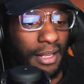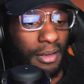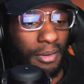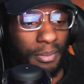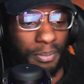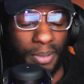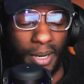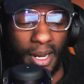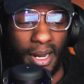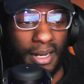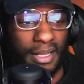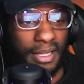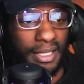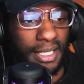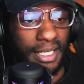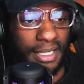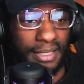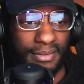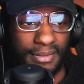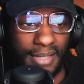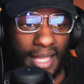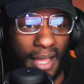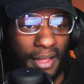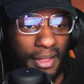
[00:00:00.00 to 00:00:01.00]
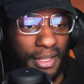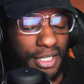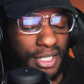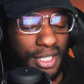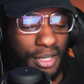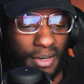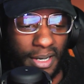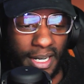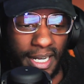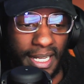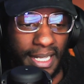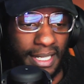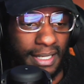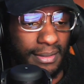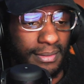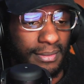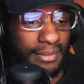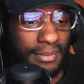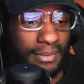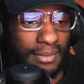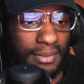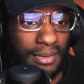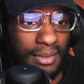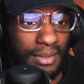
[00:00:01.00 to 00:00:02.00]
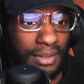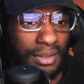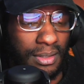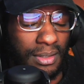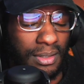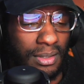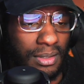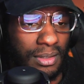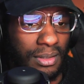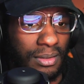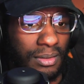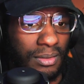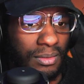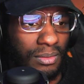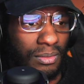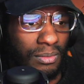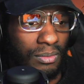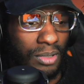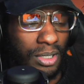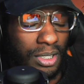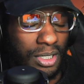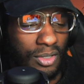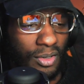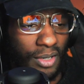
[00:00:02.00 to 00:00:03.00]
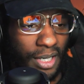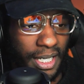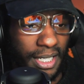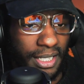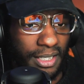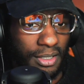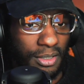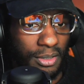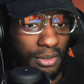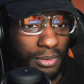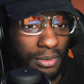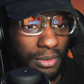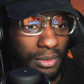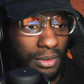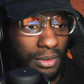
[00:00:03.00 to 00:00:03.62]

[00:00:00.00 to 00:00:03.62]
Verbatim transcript: Apparently, now it's green. What does green do?